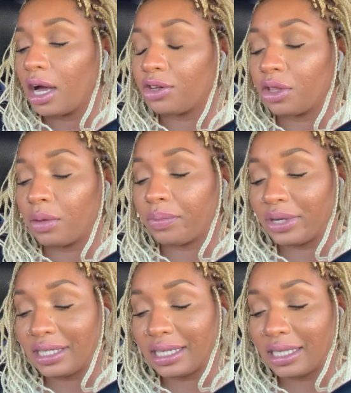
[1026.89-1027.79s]
under the
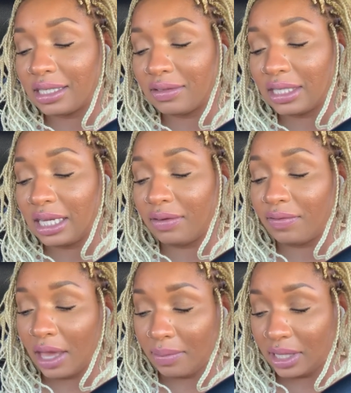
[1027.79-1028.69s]
pretense of seeing
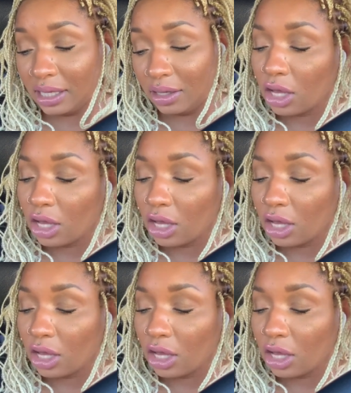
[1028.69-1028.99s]
family,